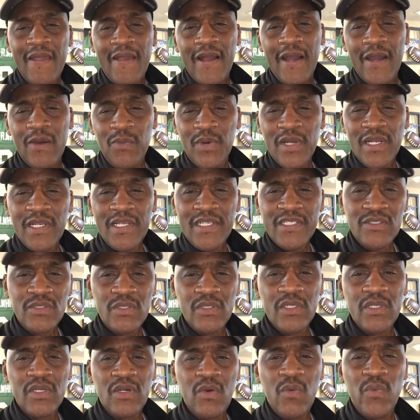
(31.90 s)
I want to let you
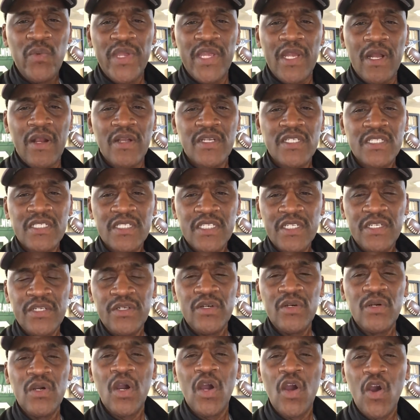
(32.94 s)
know we are
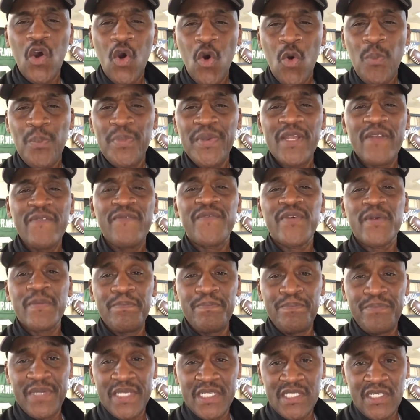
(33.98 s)
still open for
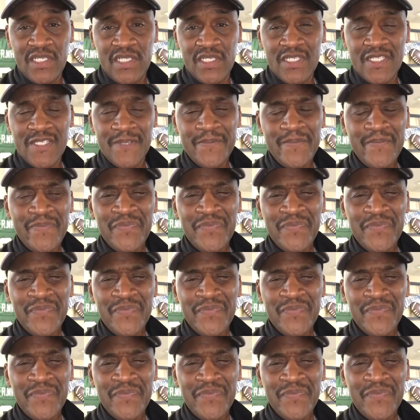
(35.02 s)
business